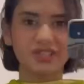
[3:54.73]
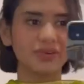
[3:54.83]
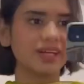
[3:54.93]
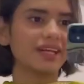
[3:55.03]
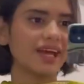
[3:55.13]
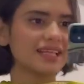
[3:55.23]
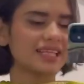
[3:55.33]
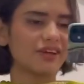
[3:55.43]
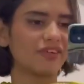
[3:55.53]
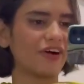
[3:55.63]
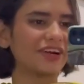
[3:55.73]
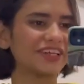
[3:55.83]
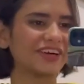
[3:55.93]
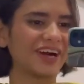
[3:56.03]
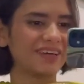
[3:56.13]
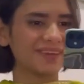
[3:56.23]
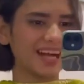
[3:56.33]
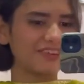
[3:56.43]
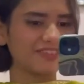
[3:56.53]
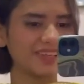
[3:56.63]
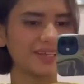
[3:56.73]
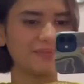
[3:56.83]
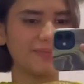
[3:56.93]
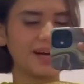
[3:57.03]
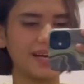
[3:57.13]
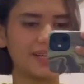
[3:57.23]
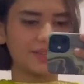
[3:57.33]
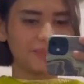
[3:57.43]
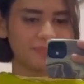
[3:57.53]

you can guess, I forgot to record my outfit. But